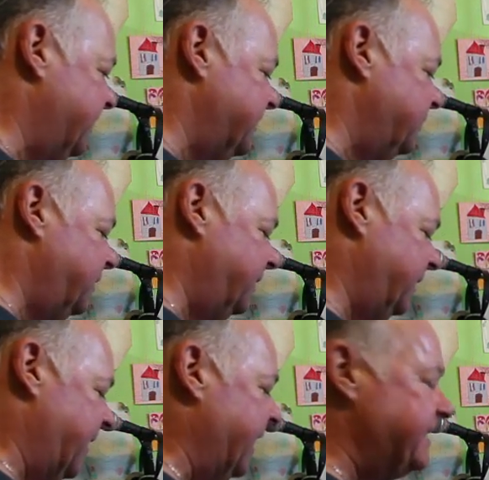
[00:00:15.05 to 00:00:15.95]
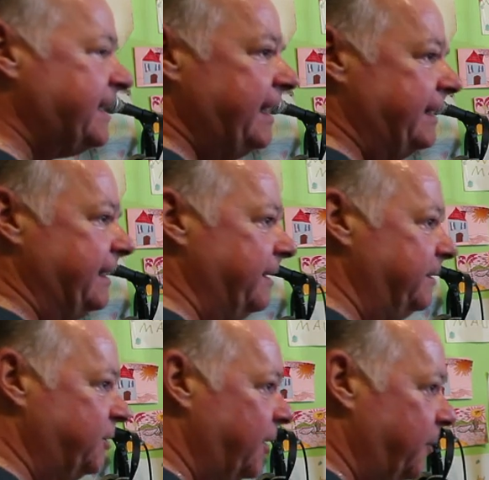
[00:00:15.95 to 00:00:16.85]
ex, the
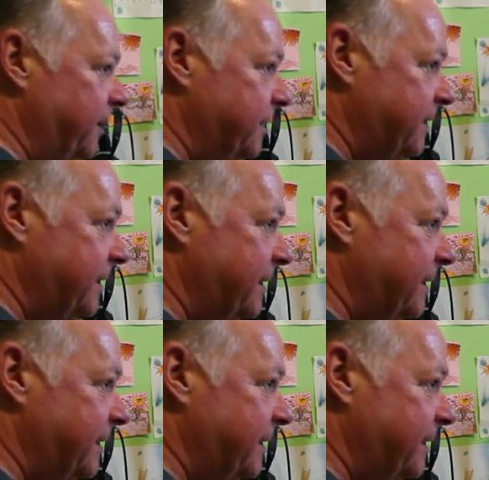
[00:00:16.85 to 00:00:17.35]
exciting gerunds.